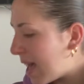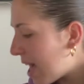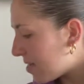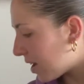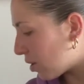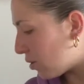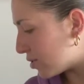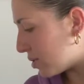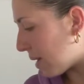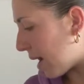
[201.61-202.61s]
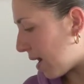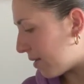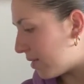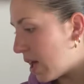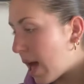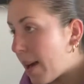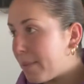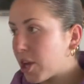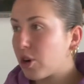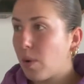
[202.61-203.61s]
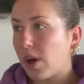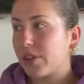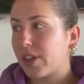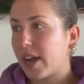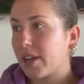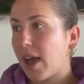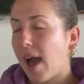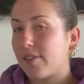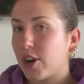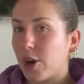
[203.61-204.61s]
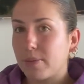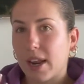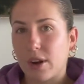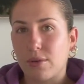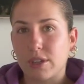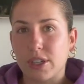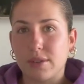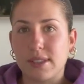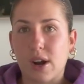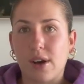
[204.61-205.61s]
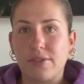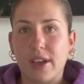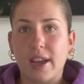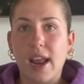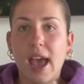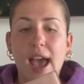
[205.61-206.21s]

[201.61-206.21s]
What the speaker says: and then I also have a bigger wallet that I have at home that I don't really use that often,